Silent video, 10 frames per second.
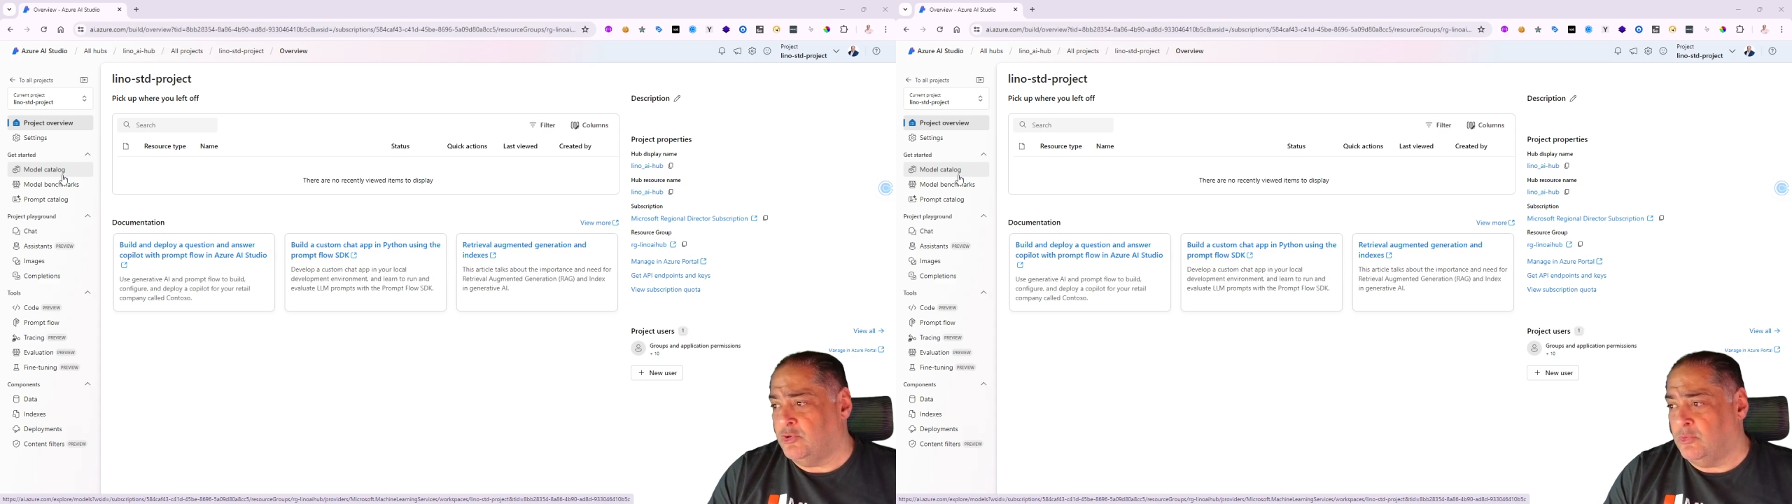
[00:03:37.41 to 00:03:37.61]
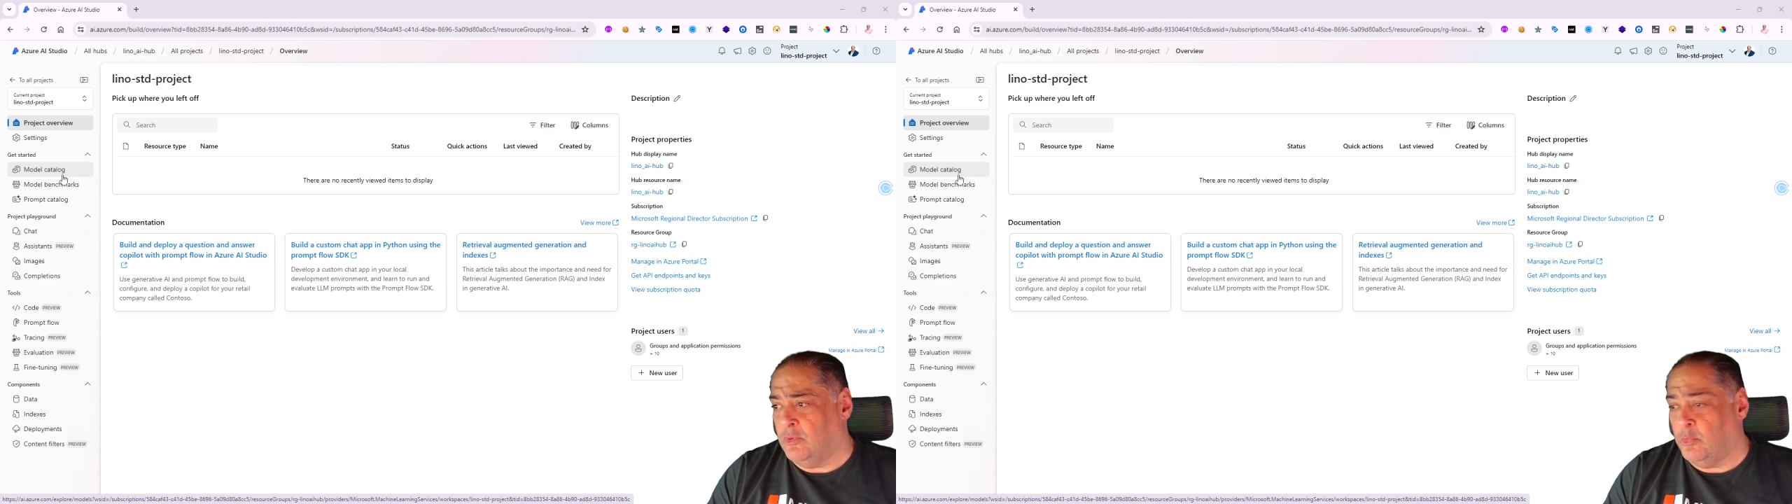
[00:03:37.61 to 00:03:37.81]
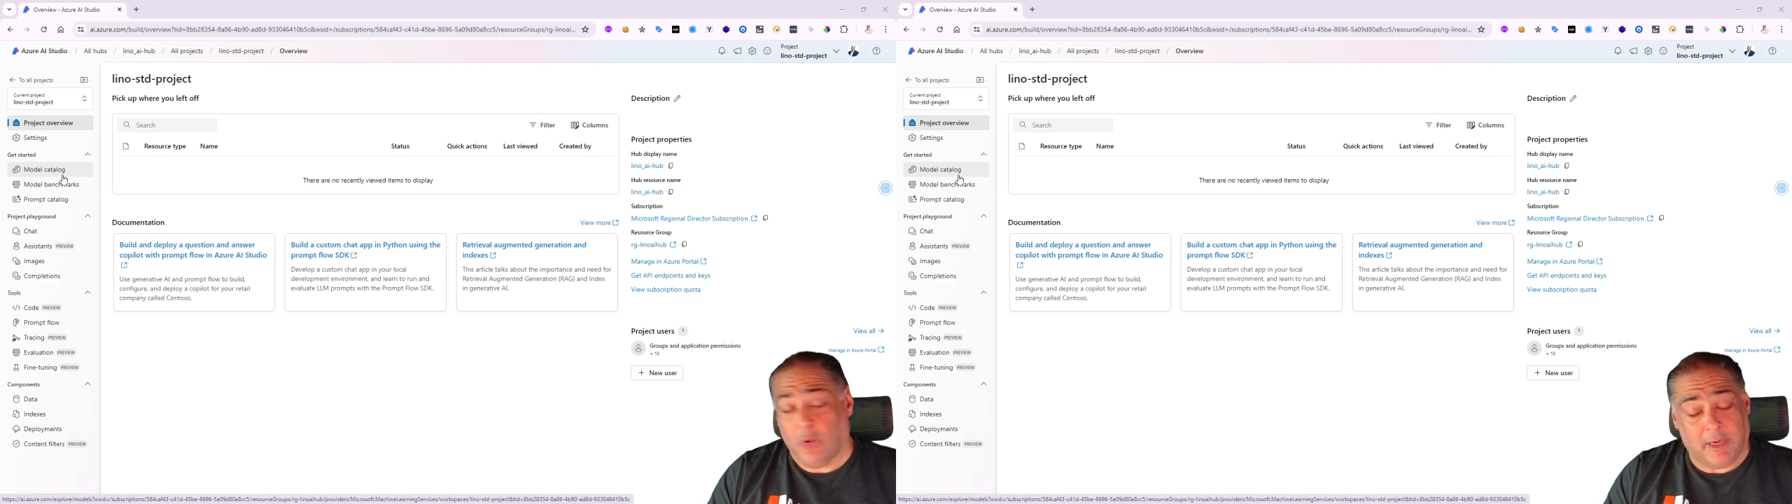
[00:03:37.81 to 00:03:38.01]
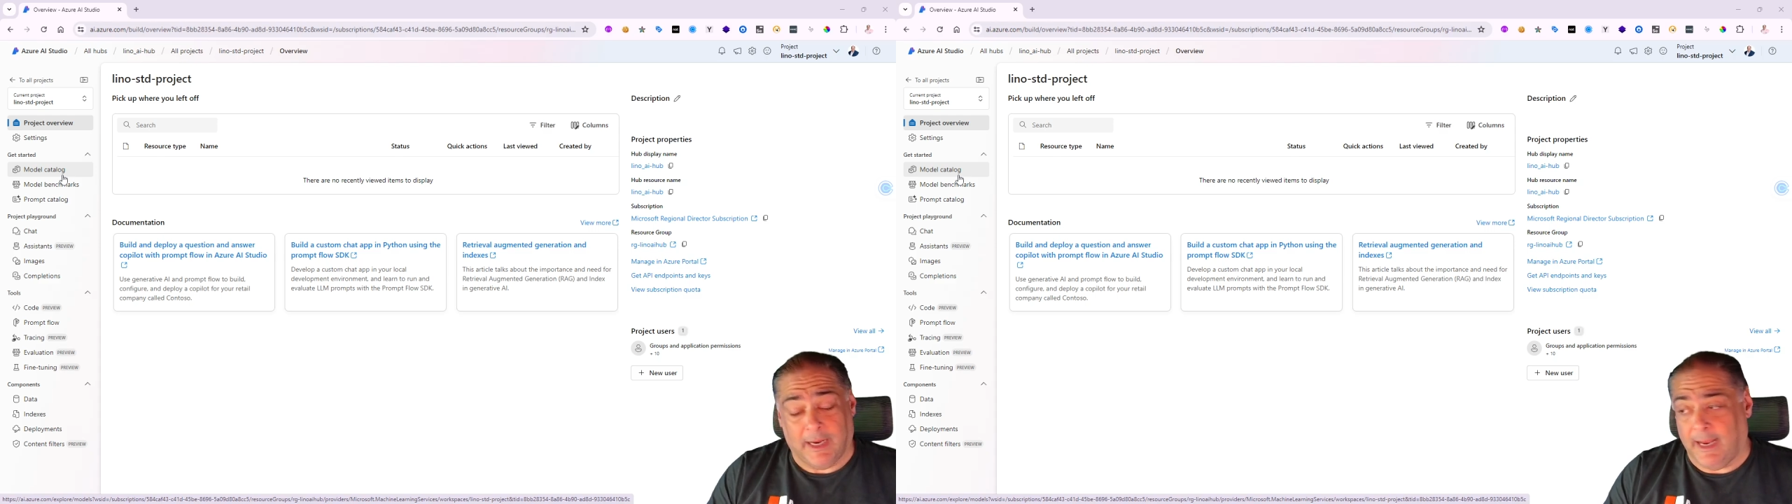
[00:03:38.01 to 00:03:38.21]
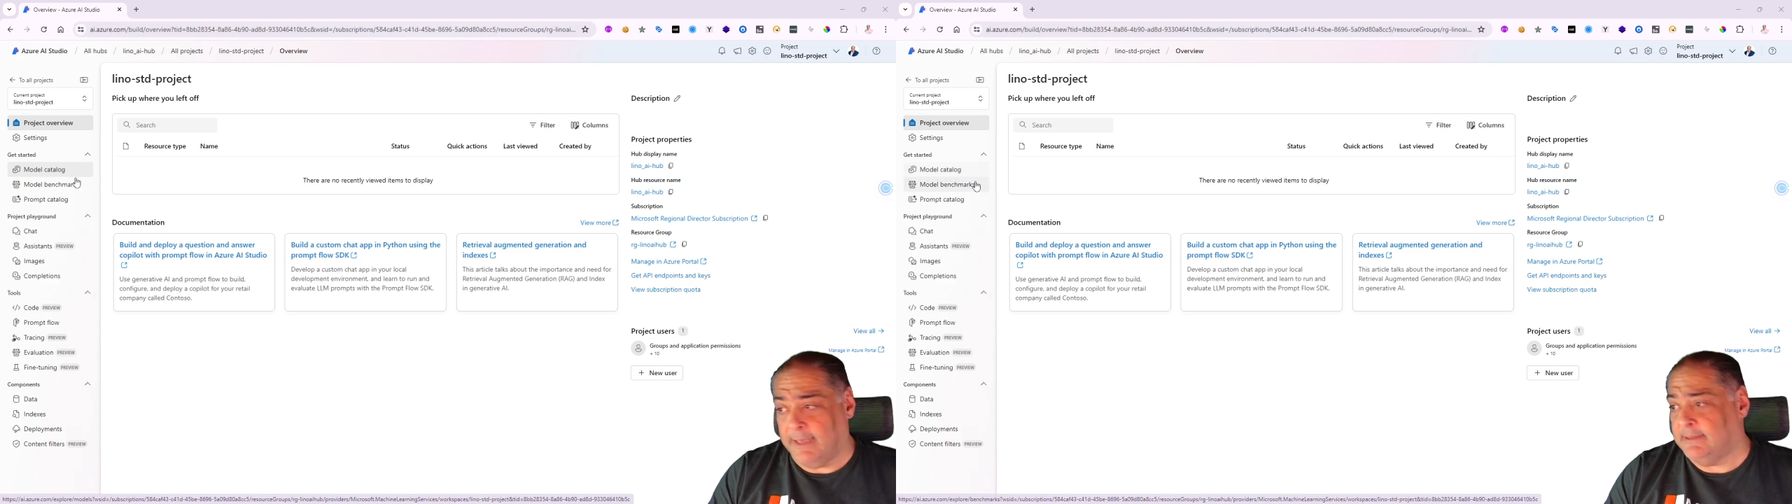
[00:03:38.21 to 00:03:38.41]
work
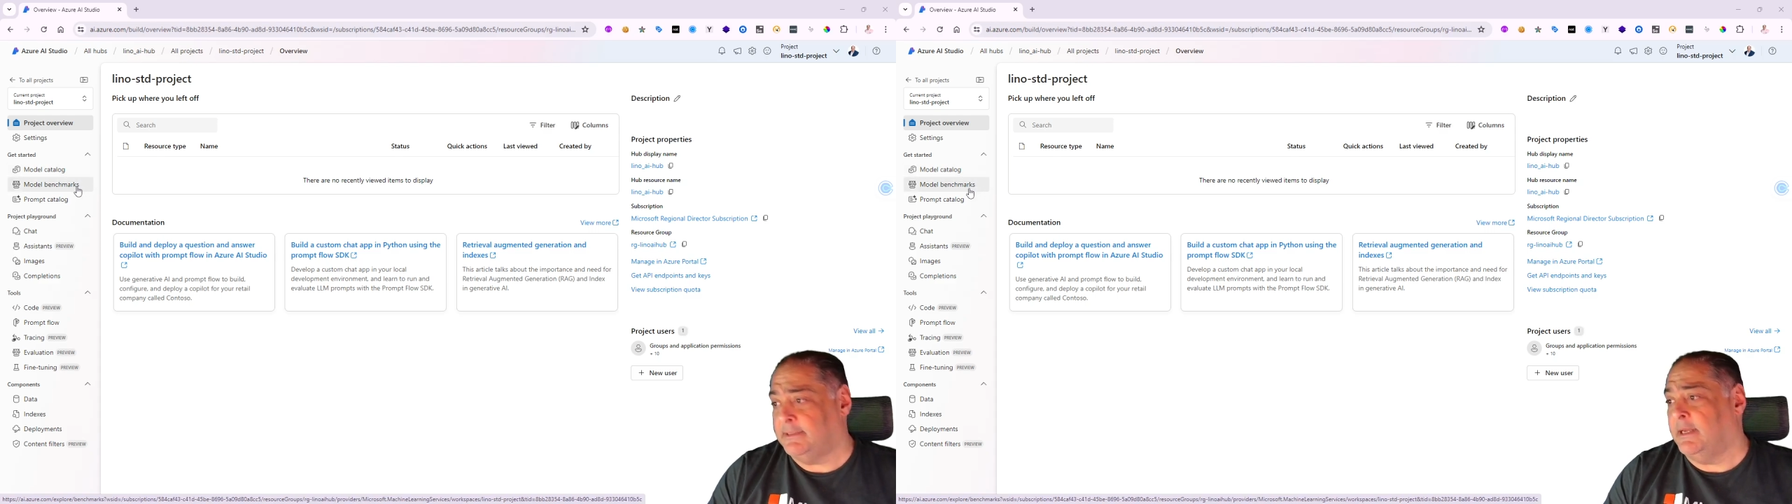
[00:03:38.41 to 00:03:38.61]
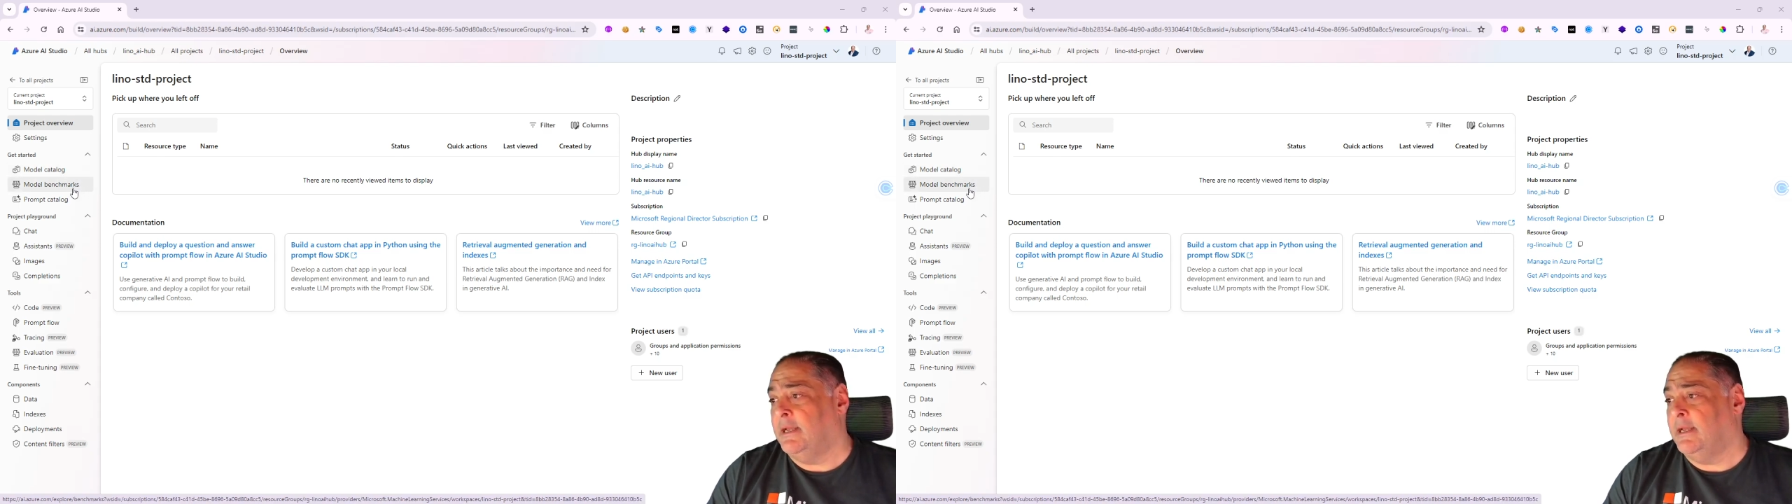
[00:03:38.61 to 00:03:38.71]
against,